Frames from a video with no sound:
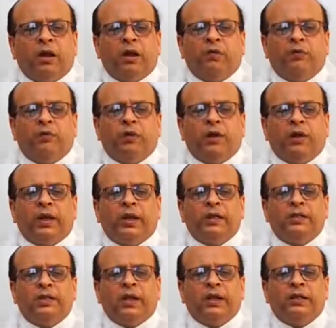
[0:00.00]
after
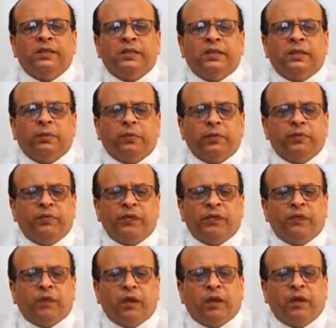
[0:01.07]
excising the
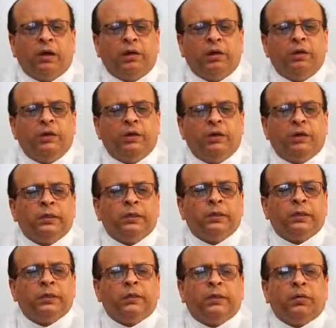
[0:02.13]
previous scar.
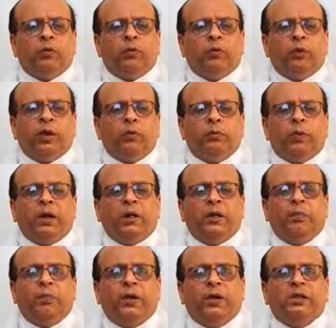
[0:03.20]
When
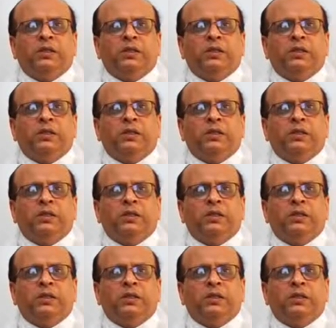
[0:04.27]
multiple